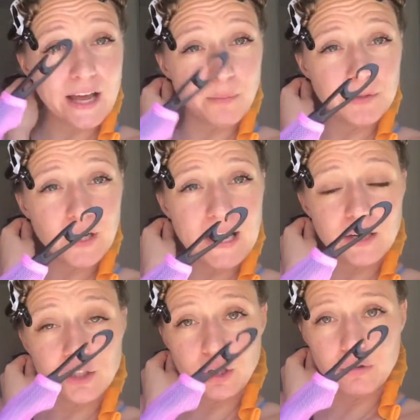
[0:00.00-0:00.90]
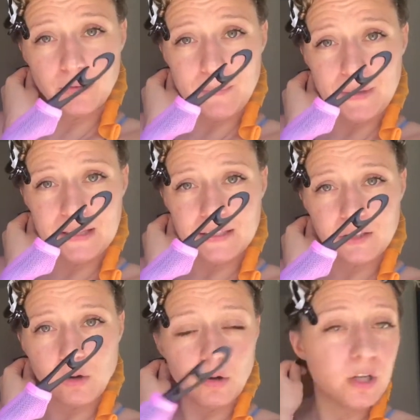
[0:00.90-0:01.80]
help your hair to grip in
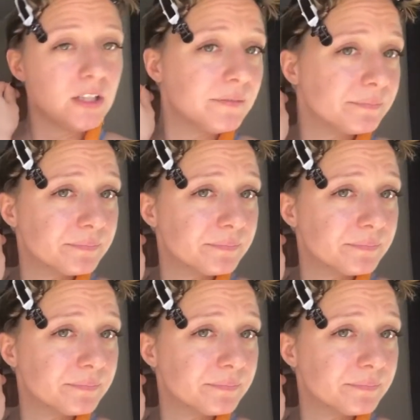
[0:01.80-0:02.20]
this hole.